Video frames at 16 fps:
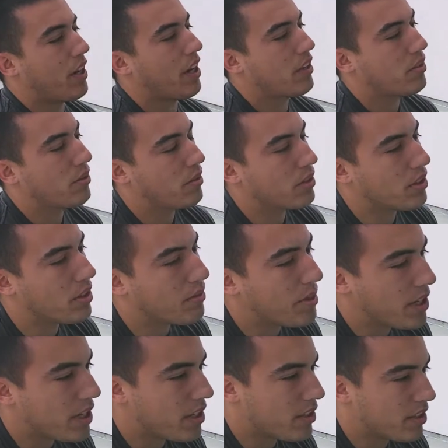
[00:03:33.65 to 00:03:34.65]
the next one's gonna
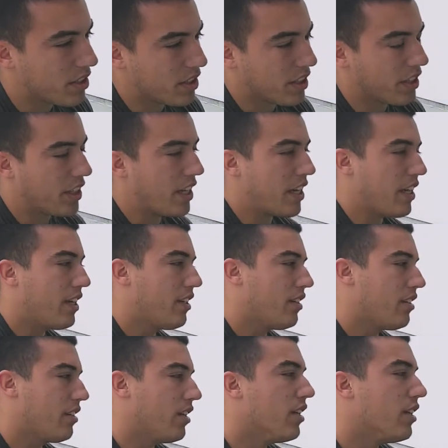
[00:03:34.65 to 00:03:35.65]
be easier to get,
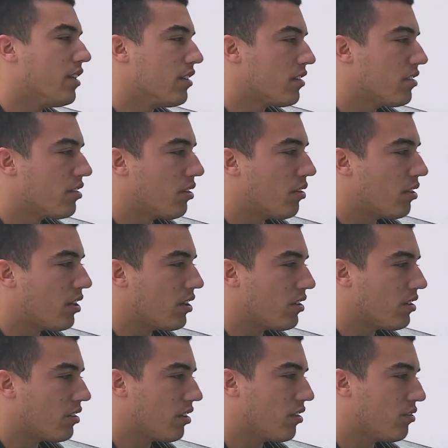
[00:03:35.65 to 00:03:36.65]
and so on
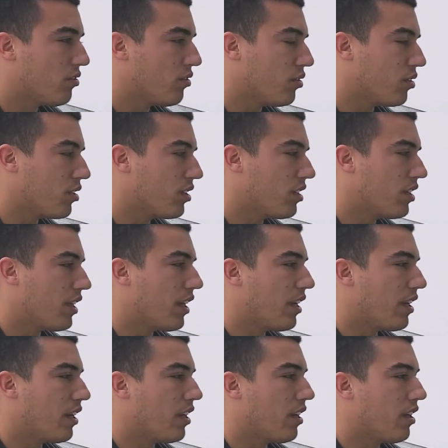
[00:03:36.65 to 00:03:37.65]
and so forth,
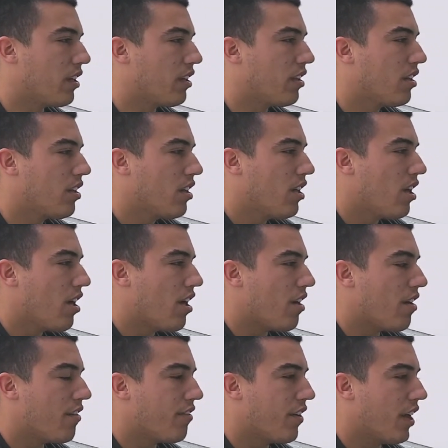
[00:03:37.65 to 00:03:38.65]

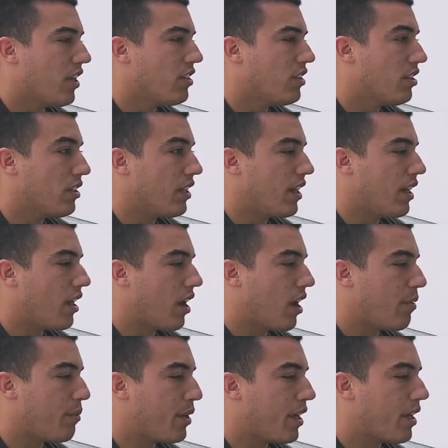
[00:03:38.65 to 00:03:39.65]
and eventually,
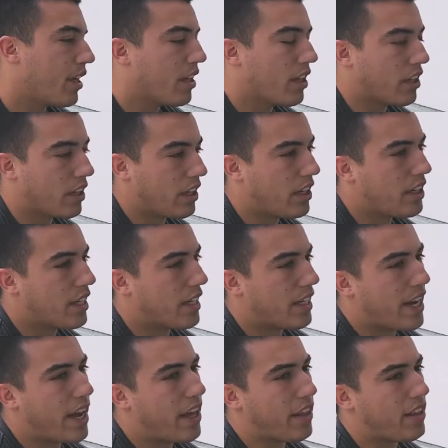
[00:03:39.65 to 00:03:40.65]
I mean, it can lead to
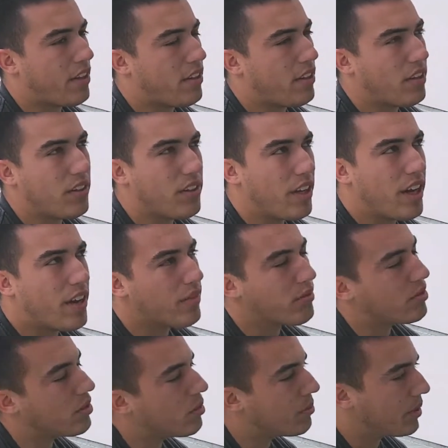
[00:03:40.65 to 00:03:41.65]
death. You can only have
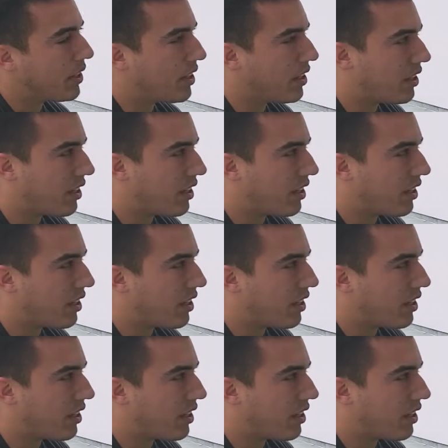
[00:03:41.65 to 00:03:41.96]
so many